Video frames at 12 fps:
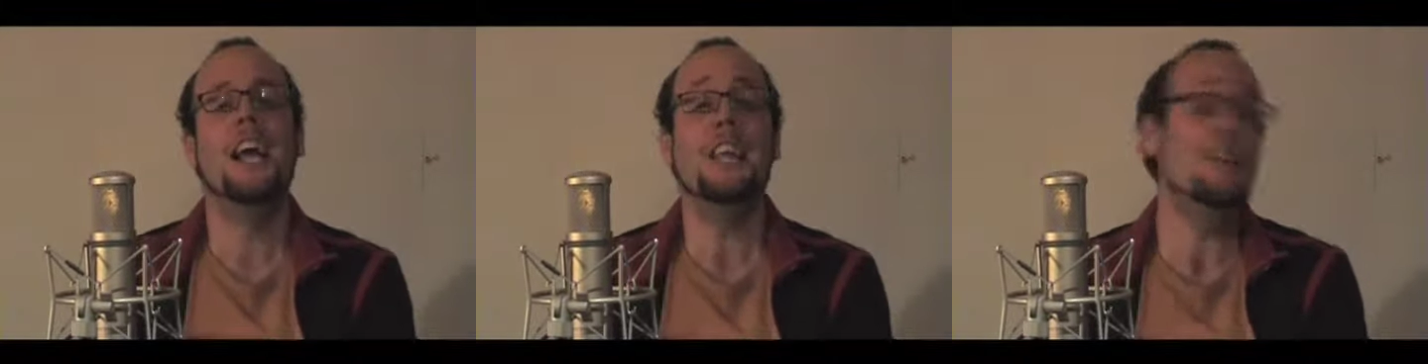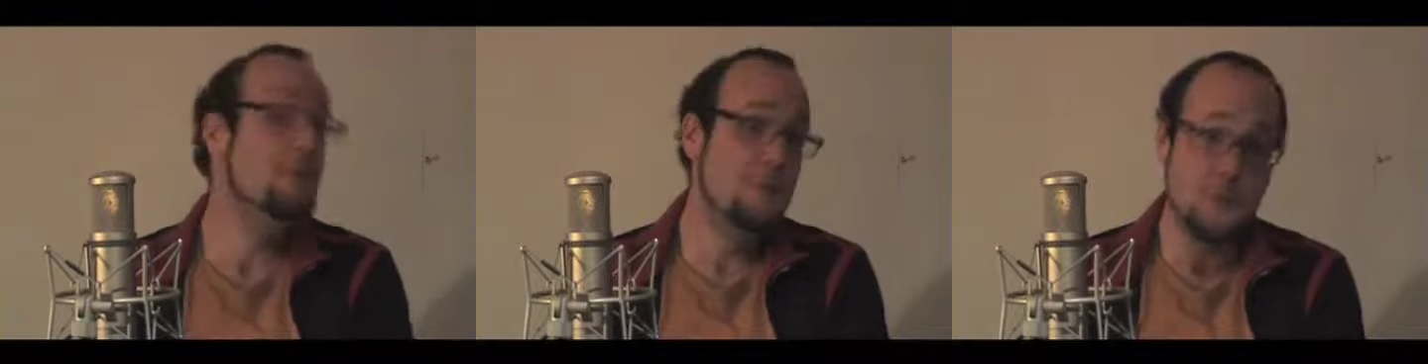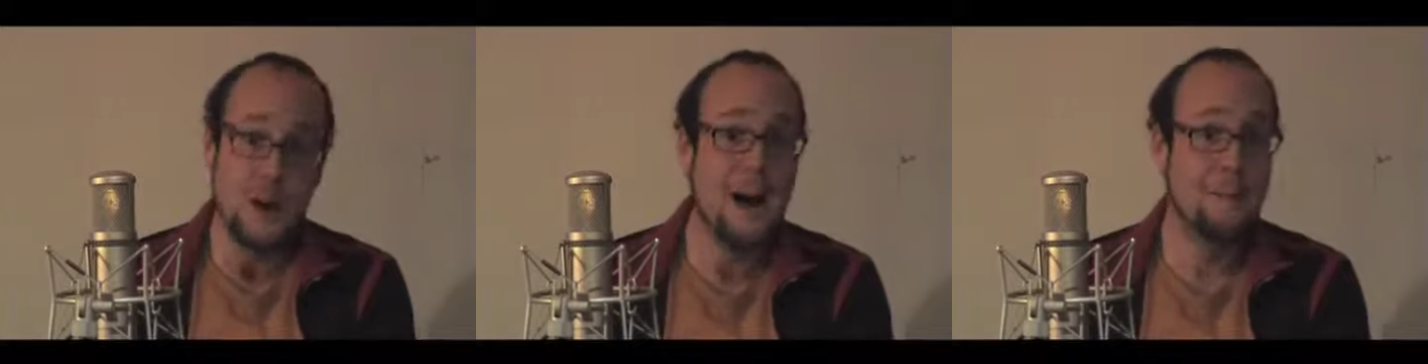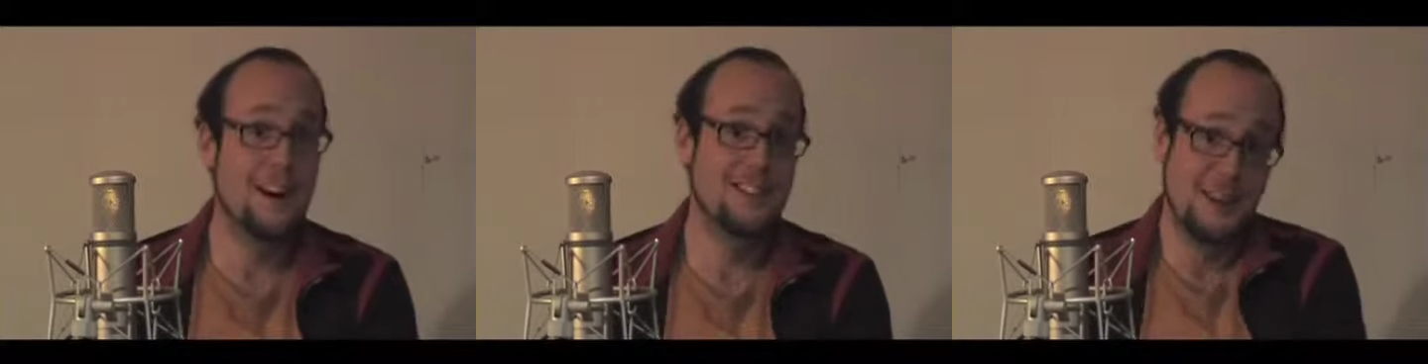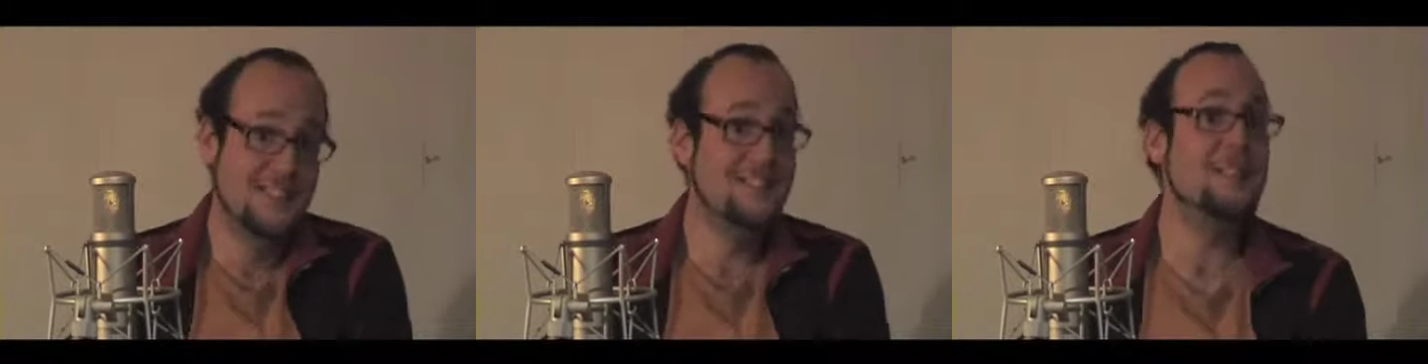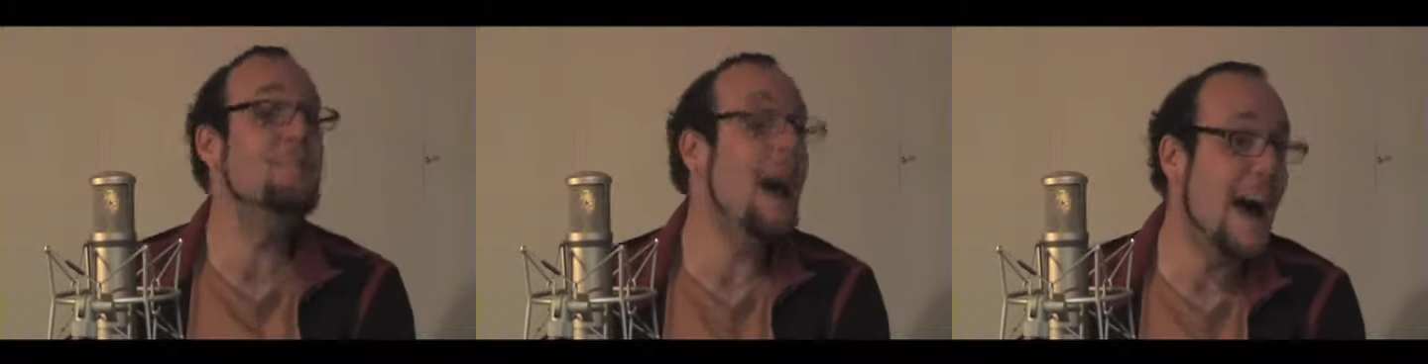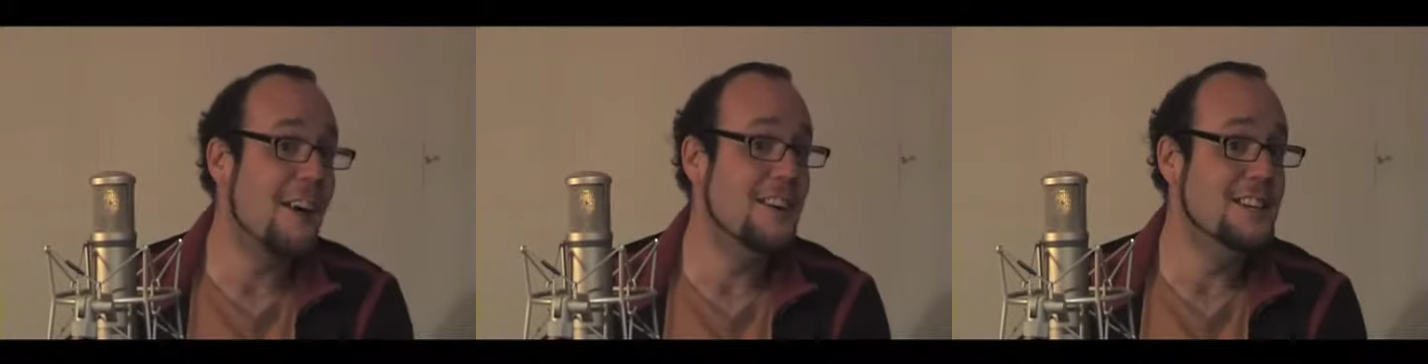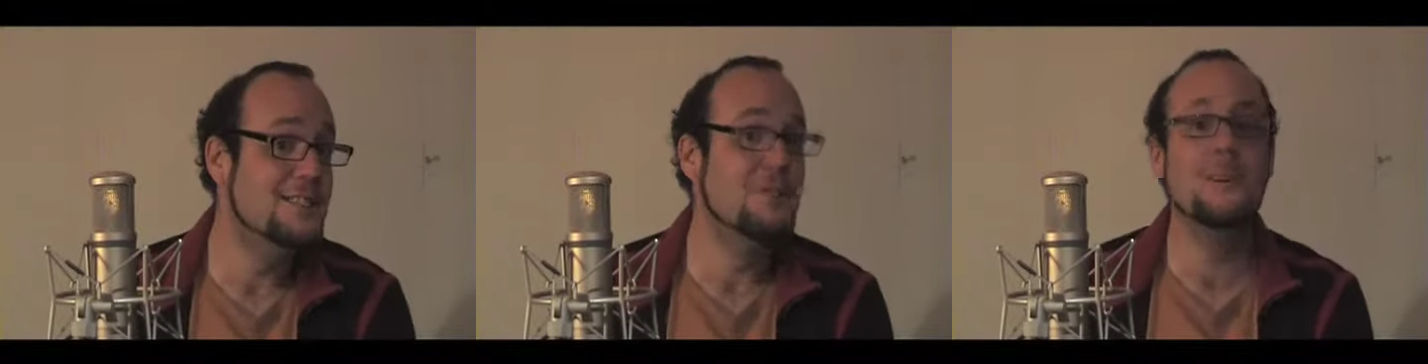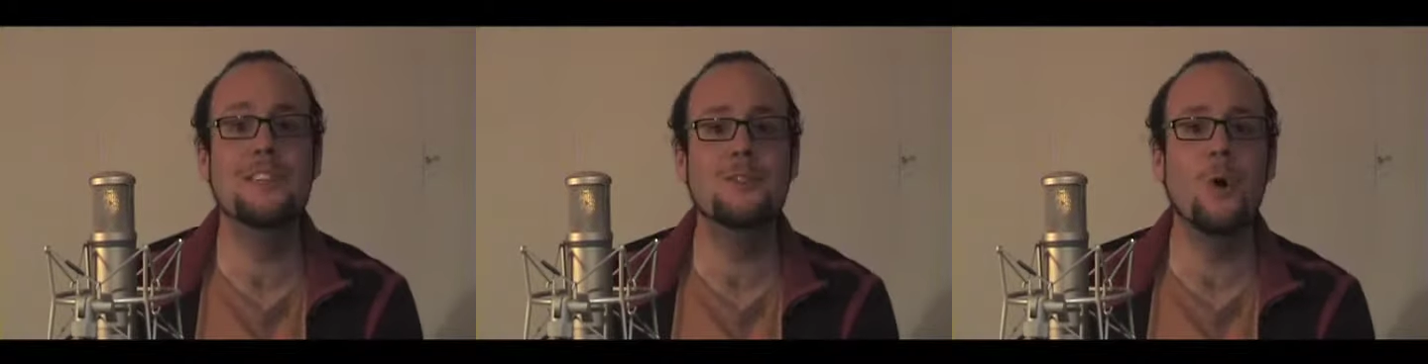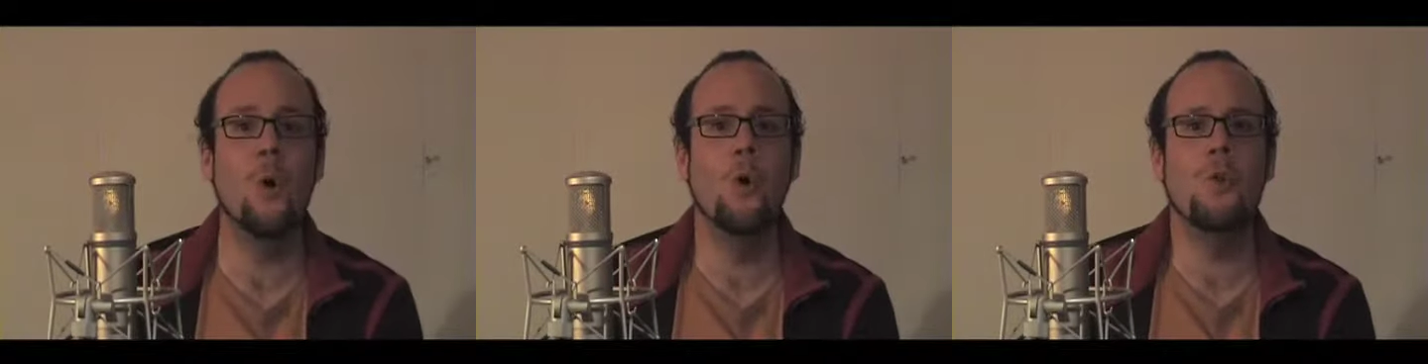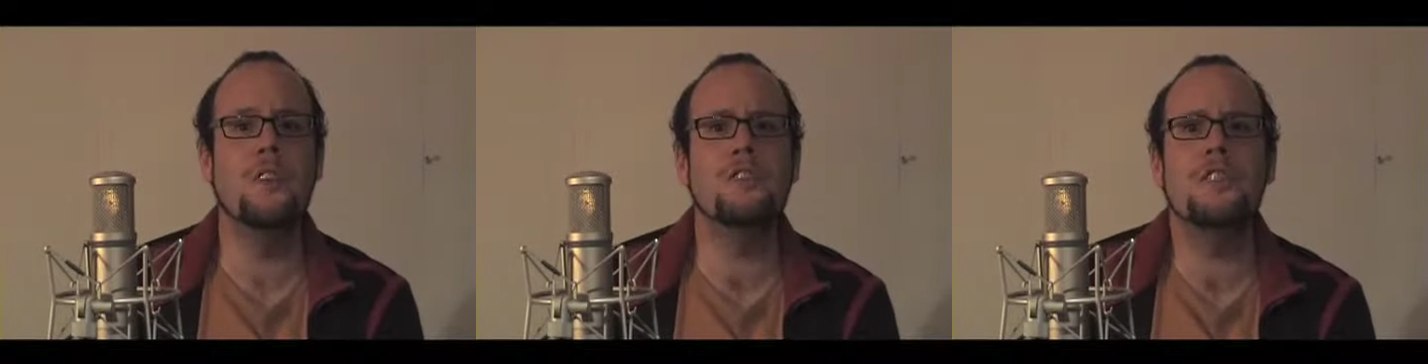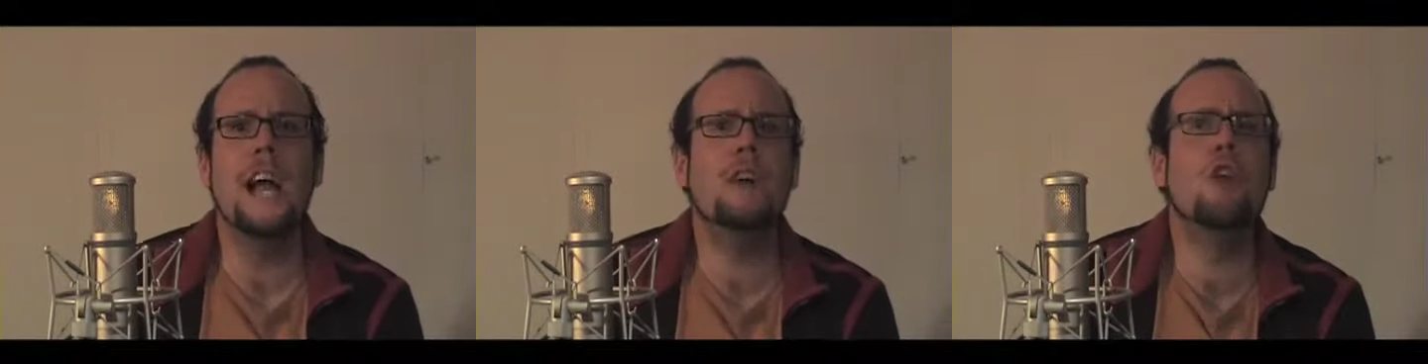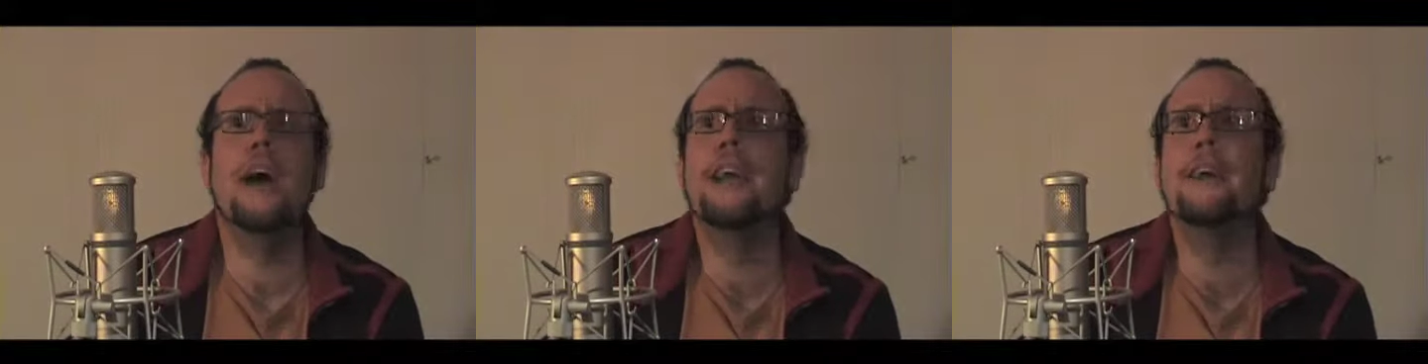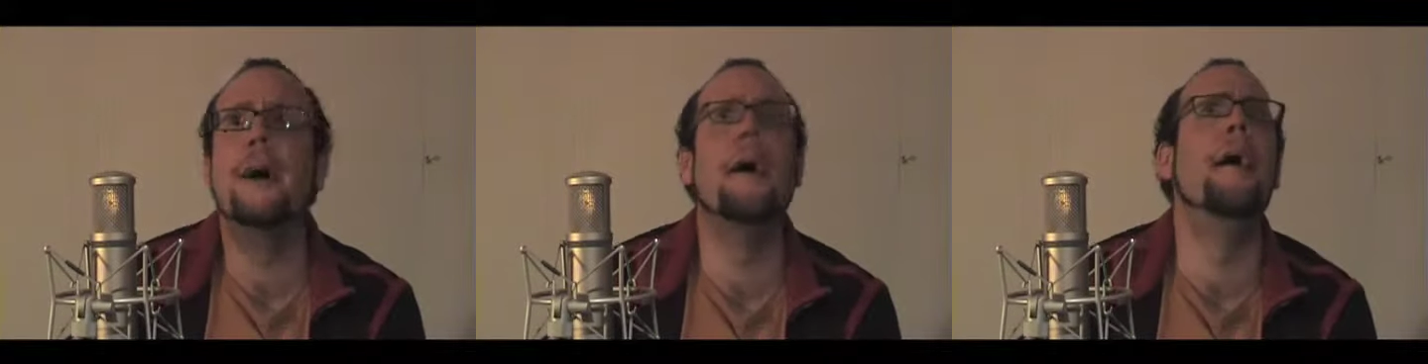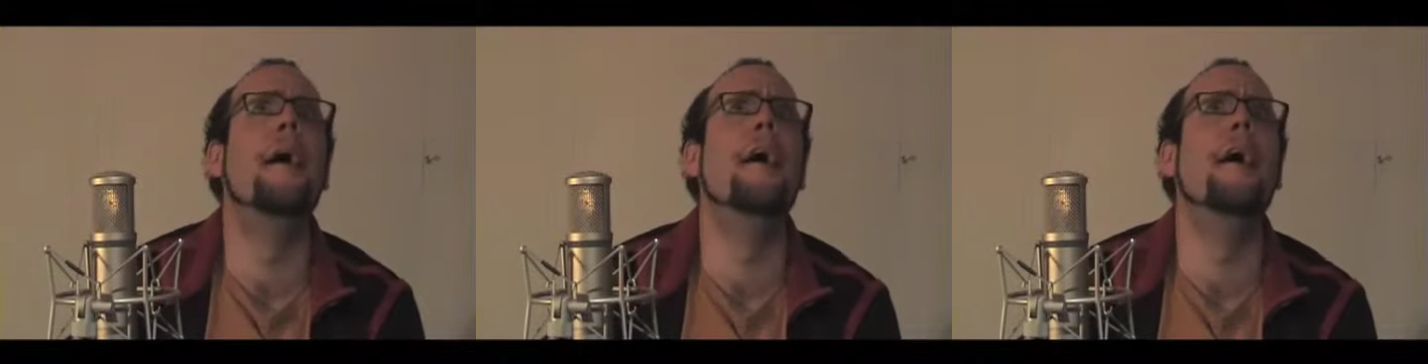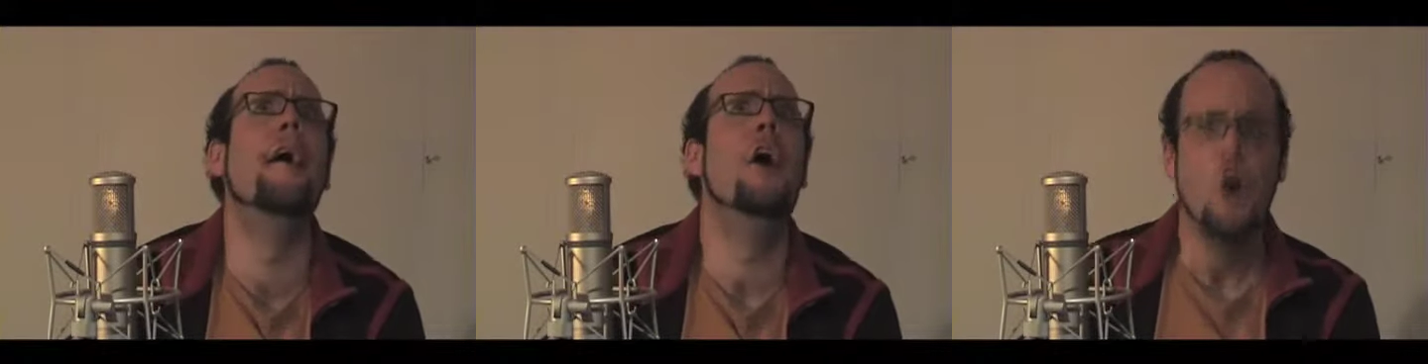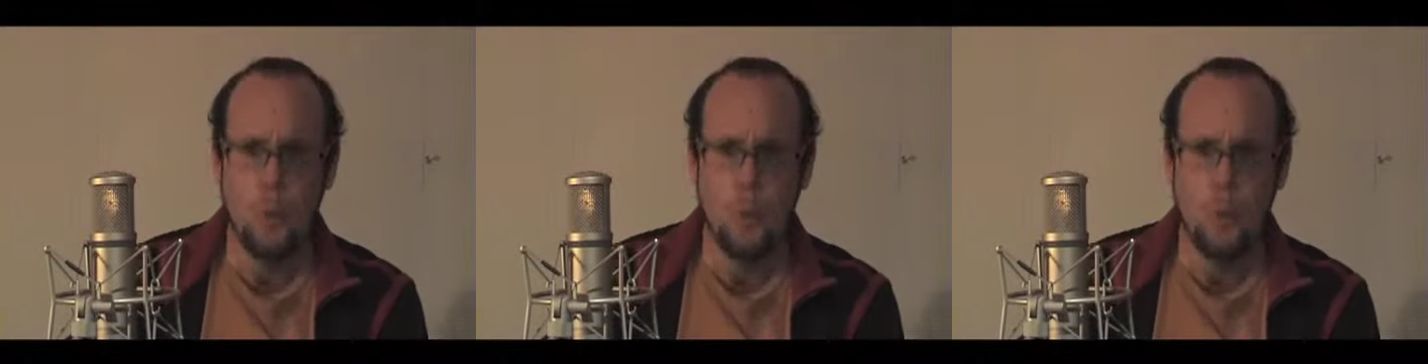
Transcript: You swam us once to Paris and we saw the Sacre Coeur.